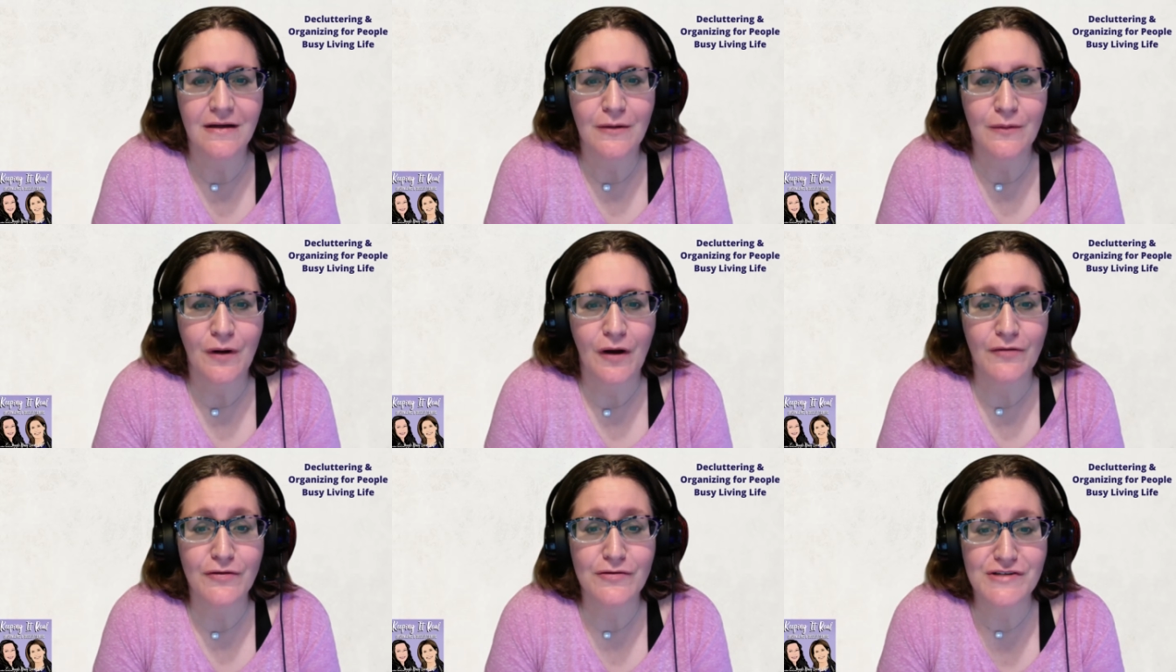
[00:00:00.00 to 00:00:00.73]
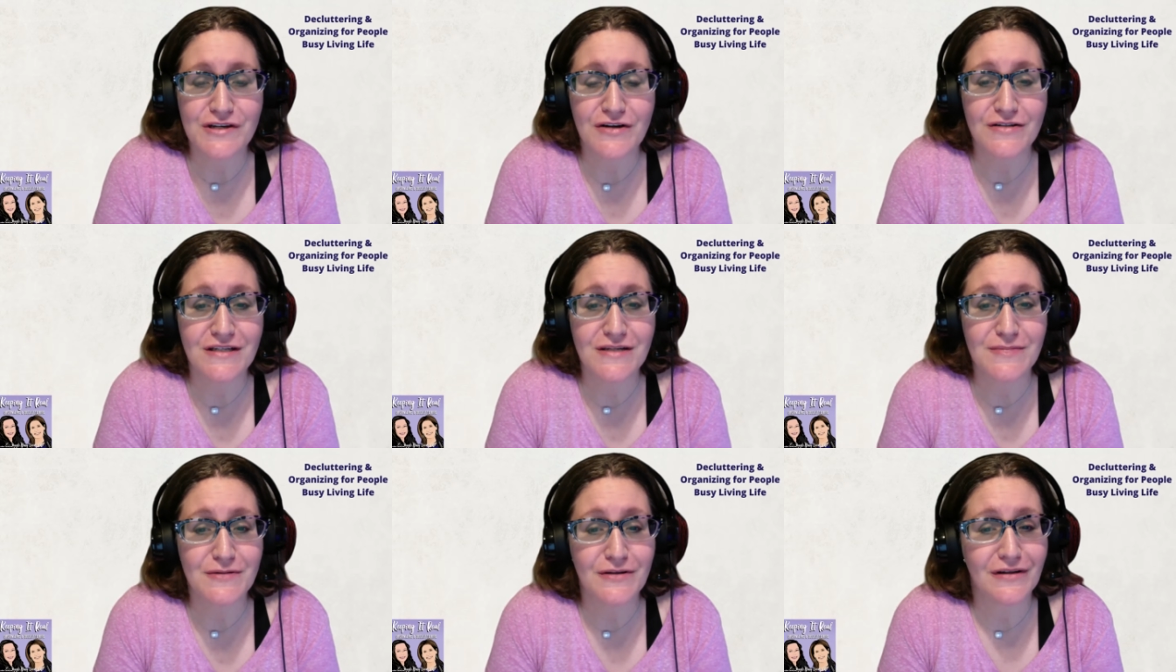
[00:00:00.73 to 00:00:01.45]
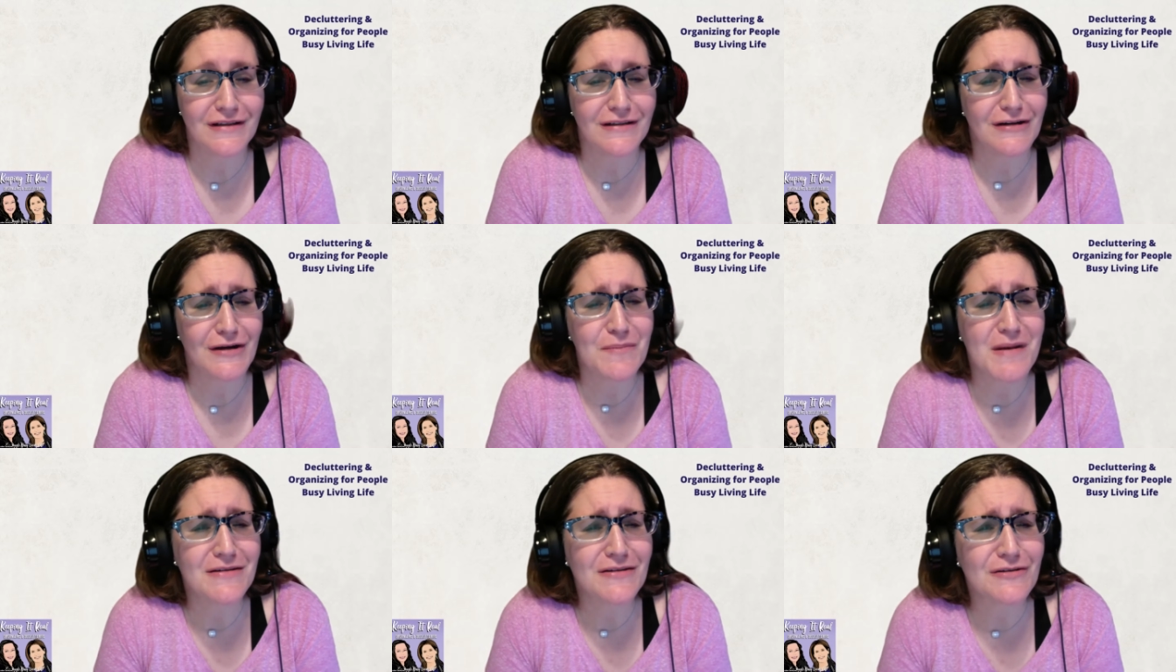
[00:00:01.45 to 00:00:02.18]
We're also sharing tips on clearing
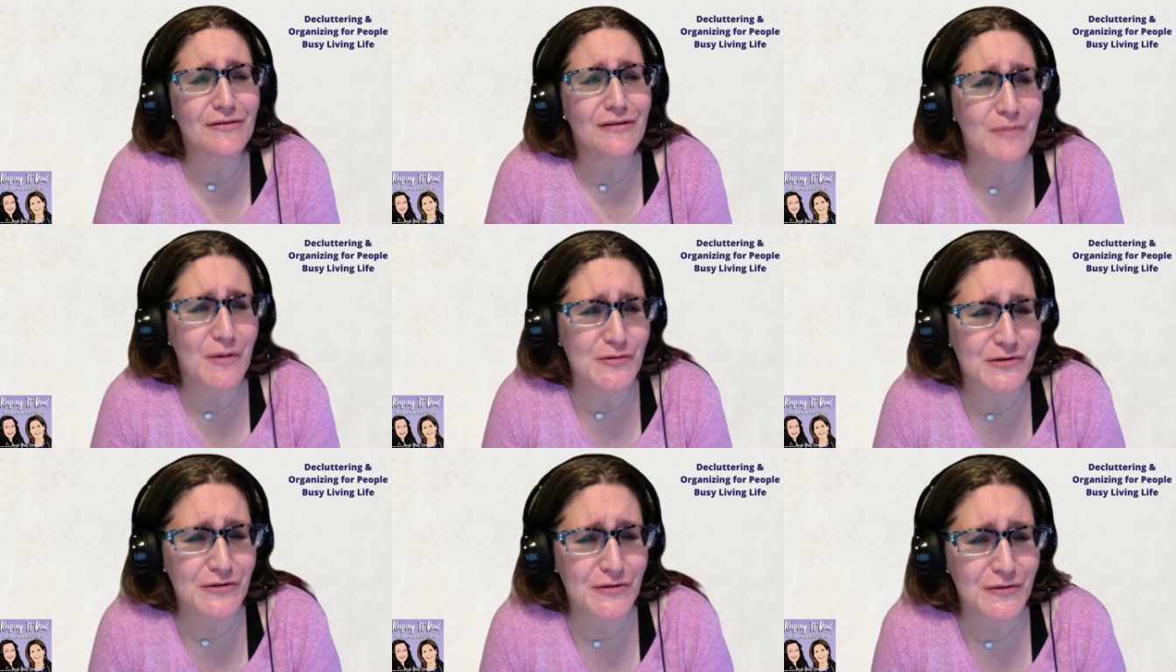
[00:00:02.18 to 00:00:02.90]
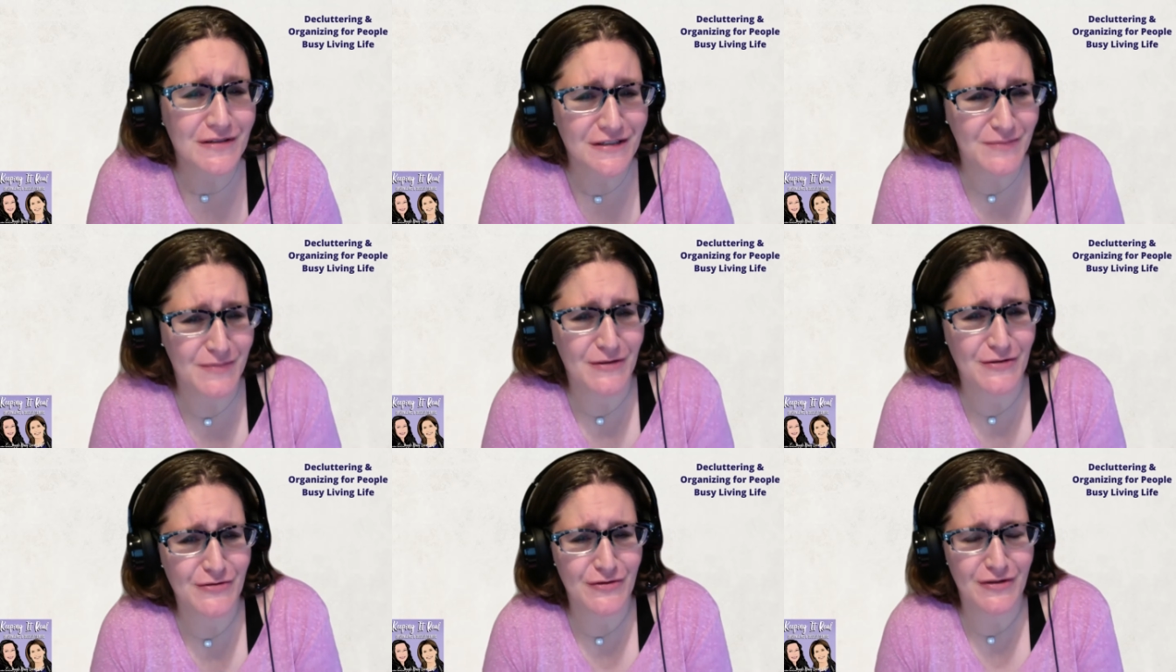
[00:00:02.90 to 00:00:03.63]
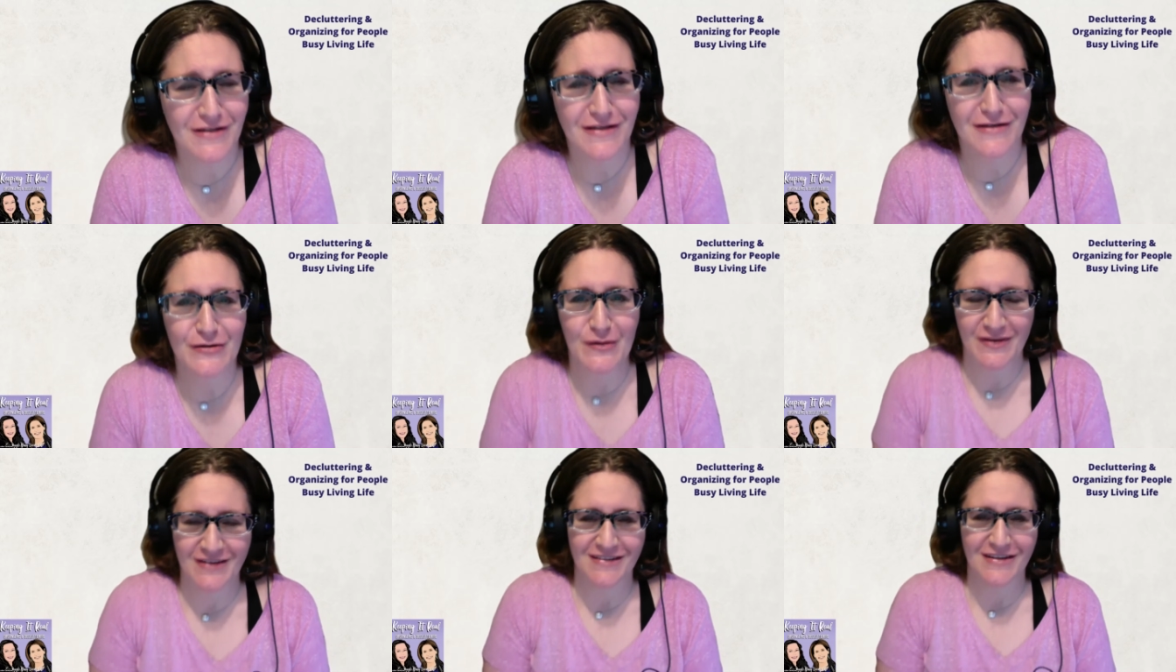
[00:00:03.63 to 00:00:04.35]
mental, emotional, and spiritual clutter
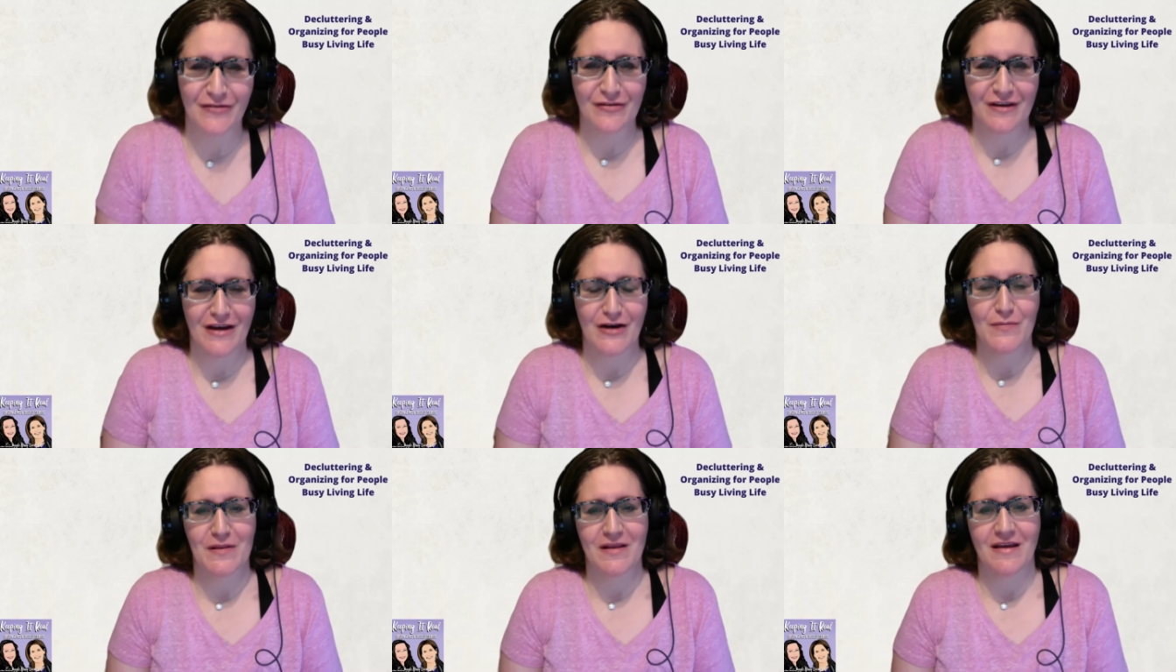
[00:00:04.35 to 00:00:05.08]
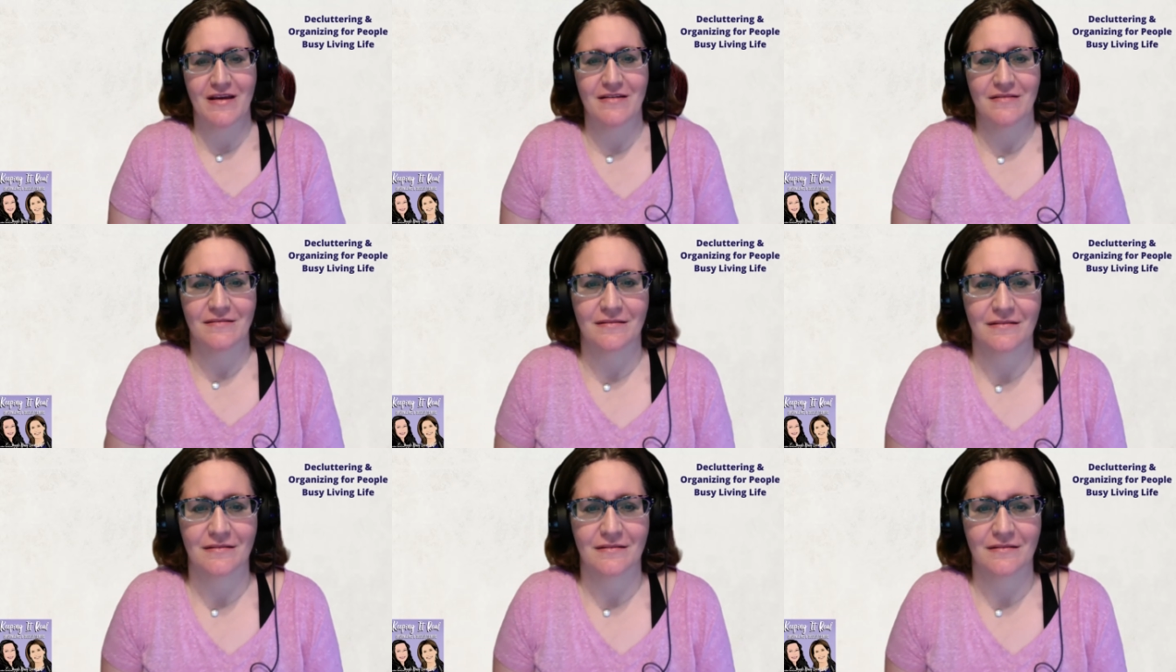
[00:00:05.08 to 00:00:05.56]
with a self-care plan.